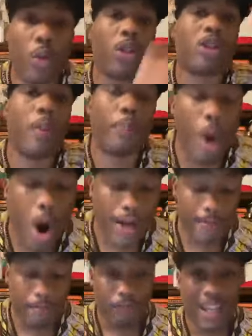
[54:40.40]
was
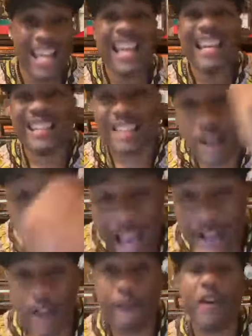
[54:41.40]
supporting the,
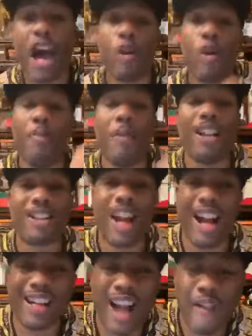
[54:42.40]
the federal
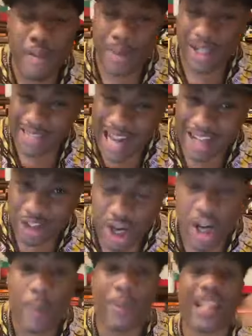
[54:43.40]
military government of
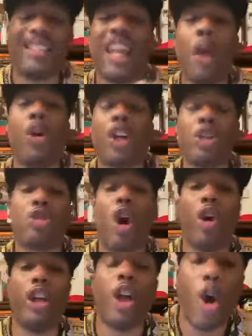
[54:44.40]
Nigeria because they were
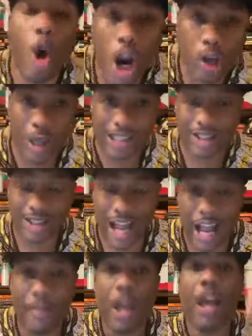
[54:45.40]
controlling the oil at the
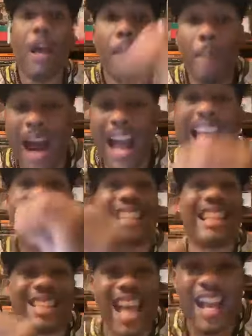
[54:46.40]
time. But at
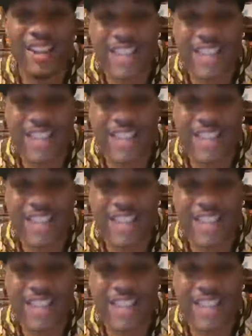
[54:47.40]
the same